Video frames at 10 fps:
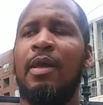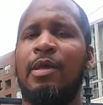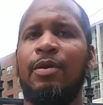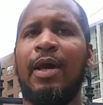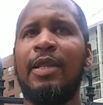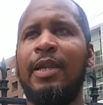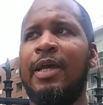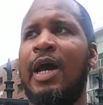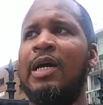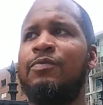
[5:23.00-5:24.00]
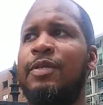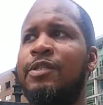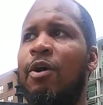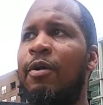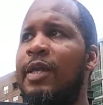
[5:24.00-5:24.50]
You got a lot of guys with these
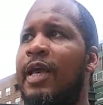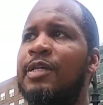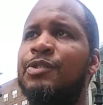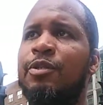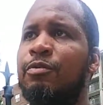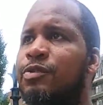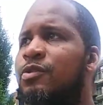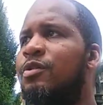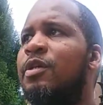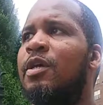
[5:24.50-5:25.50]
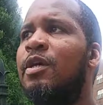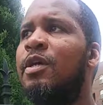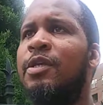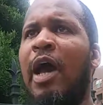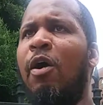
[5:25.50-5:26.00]
hearty ass salutes.
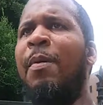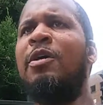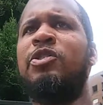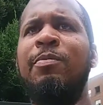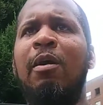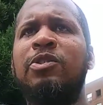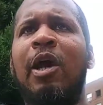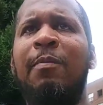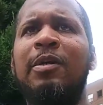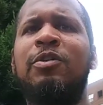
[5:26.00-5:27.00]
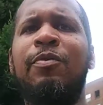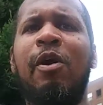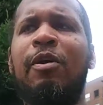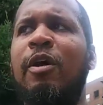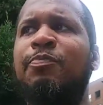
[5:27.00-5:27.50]
Y'all Bashim Yahshai, Bashim
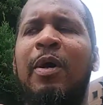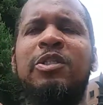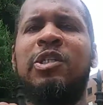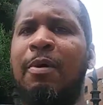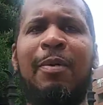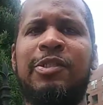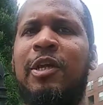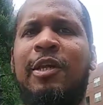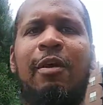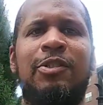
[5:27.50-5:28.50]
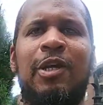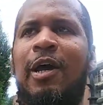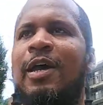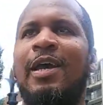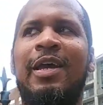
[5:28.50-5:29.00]
Rakakadas, Bashim Mashiach
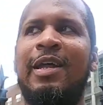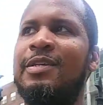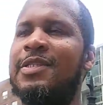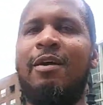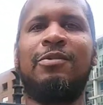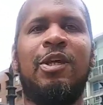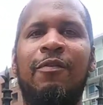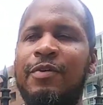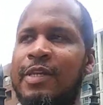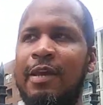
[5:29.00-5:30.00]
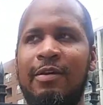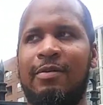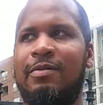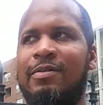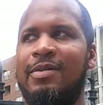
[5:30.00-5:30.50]
Yahshai. It sound tough as hell.
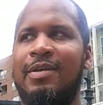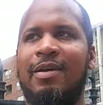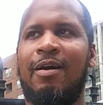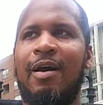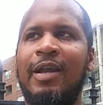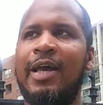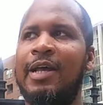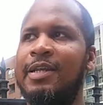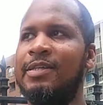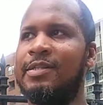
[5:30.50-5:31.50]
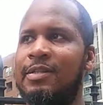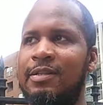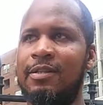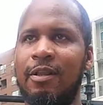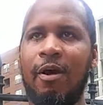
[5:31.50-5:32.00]
Alright, they got these
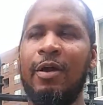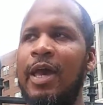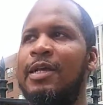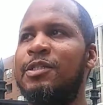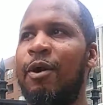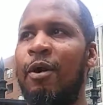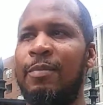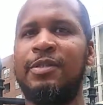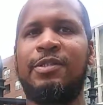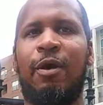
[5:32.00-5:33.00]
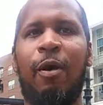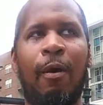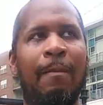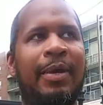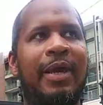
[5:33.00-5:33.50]
long ass garments, the
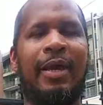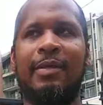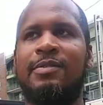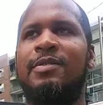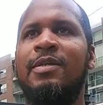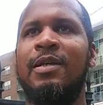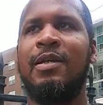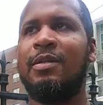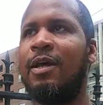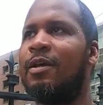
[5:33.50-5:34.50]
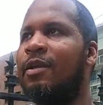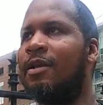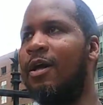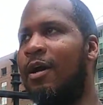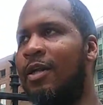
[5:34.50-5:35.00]
armbands,
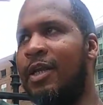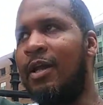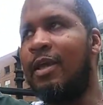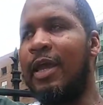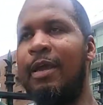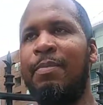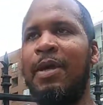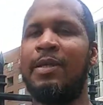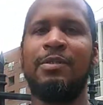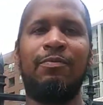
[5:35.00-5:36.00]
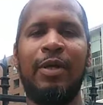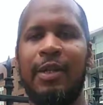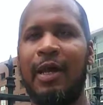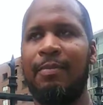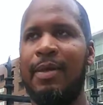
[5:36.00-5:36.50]
the $100 headbands and
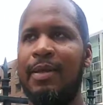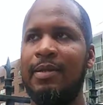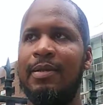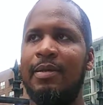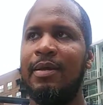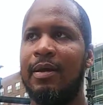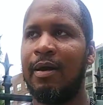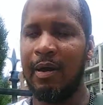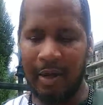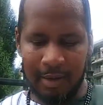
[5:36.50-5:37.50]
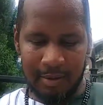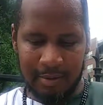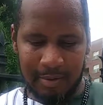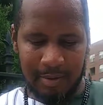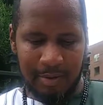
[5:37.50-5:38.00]
whatnot, man. Alright?
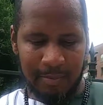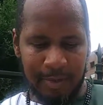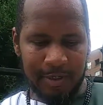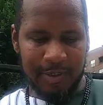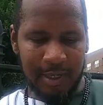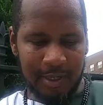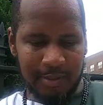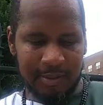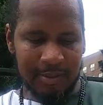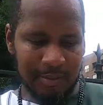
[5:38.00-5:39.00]
But it says,